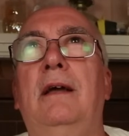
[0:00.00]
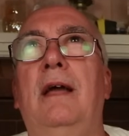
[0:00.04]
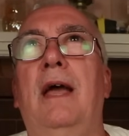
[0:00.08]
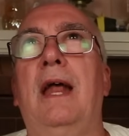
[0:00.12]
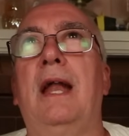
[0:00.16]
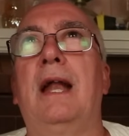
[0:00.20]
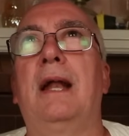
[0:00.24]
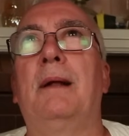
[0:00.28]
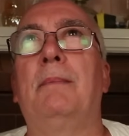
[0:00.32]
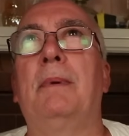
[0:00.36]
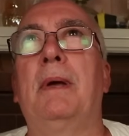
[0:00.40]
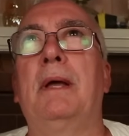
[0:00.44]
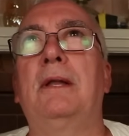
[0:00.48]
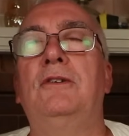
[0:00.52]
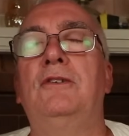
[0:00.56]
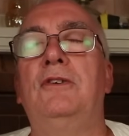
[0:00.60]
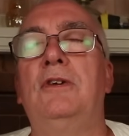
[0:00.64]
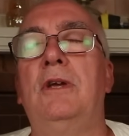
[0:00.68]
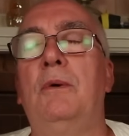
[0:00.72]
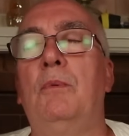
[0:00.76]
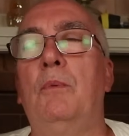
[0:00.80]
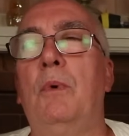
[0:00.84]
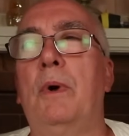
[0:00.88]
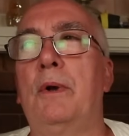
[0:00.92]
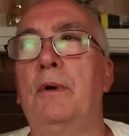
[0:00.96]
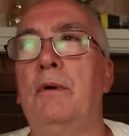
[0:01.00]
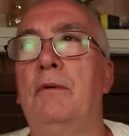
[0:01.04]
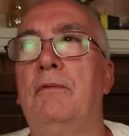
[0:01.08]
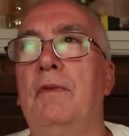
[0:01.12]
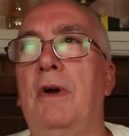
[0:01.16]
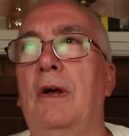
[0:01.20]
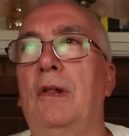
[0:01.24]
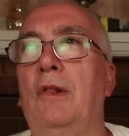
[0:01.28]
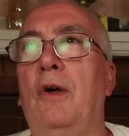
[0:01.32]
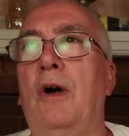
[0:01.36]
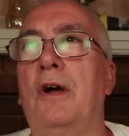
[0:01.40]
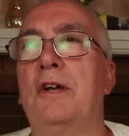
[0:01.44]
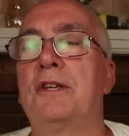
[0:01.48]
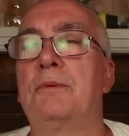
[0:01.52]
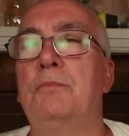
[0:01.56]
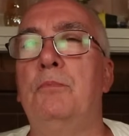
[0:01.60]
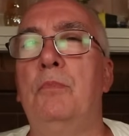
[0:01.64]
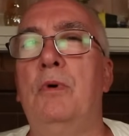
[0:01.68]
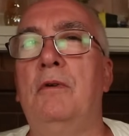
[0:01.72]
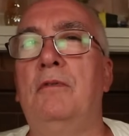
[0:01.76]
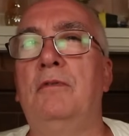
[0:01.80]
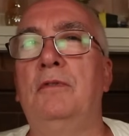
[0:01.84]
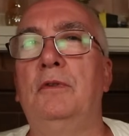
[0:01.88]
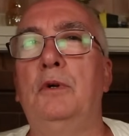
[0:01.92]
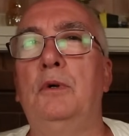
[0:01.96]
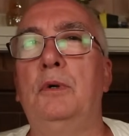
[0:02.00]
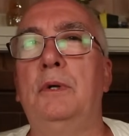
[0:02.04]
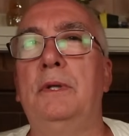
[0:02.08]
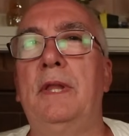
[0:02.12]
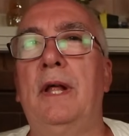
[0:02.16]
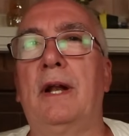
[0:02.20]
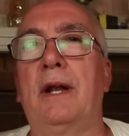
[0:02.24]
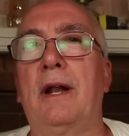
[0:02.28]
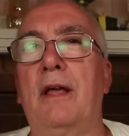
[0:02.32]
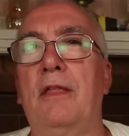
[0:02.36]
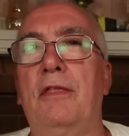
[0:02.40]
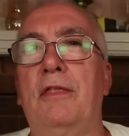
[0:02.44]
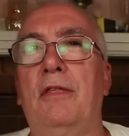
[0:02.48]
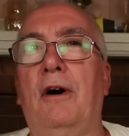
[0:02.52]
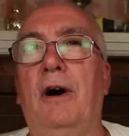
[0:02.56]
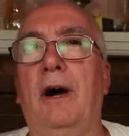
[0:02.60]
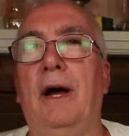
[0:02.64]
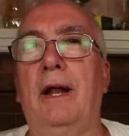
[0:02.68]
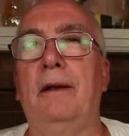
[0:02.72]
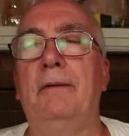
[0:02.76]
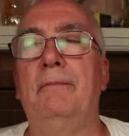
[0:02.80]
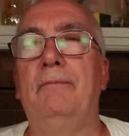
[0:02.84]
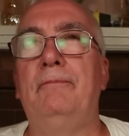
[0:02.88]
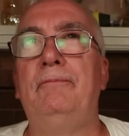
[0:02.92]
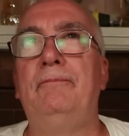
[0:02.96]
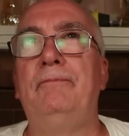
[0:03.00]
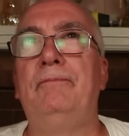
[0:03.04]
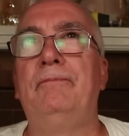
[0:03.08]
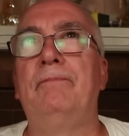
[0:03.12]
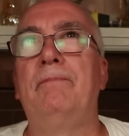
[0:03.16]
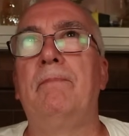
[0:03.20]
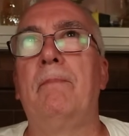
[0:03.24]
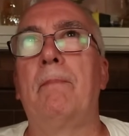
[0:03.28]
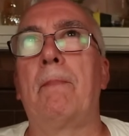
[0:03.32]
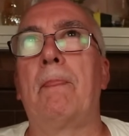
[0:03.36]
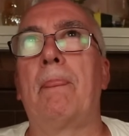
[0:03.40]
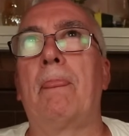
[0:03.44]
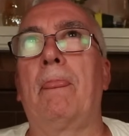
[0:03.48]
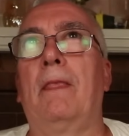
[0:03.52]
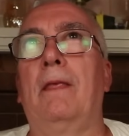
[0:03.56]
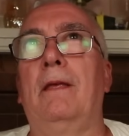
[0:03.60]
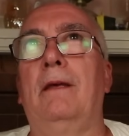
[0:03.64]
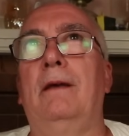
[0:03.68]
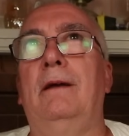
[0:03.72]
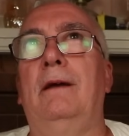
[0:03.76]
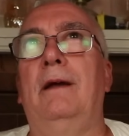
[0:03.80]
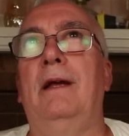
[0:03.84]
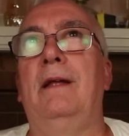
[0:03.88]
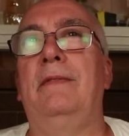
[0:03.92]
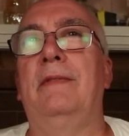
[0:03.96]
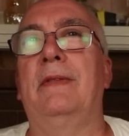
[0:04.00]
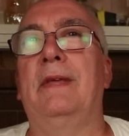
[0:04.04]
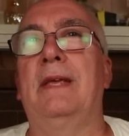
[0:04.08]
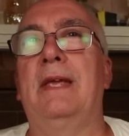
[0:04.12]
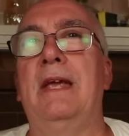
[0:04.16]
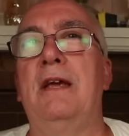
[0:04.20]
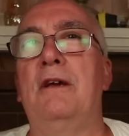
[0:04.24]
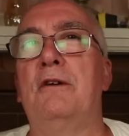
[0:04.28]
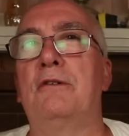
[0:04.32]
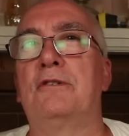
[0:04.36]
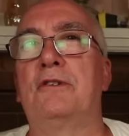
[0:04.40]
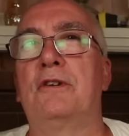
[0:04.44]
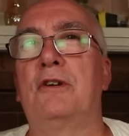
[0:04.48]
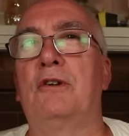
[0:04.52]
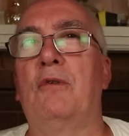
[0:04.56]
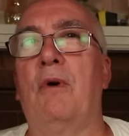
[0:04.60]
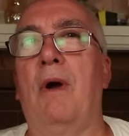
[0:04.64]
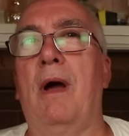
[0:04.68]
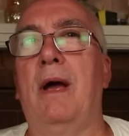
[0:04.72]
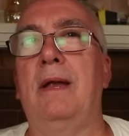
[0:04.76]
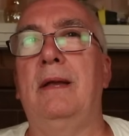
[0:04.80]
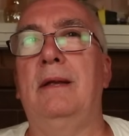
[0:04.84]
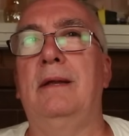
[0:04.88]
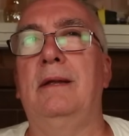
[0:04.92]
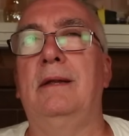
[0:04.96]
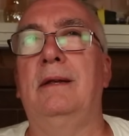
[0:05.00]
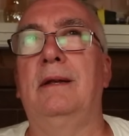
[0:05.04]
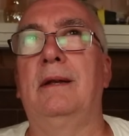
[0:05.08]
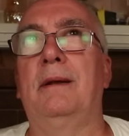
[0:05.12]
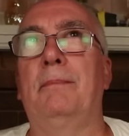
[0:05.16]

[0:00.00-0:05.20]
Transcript: And I'm like, gee, I wonder if I lost more fluid than I thought. And the gears are grinding.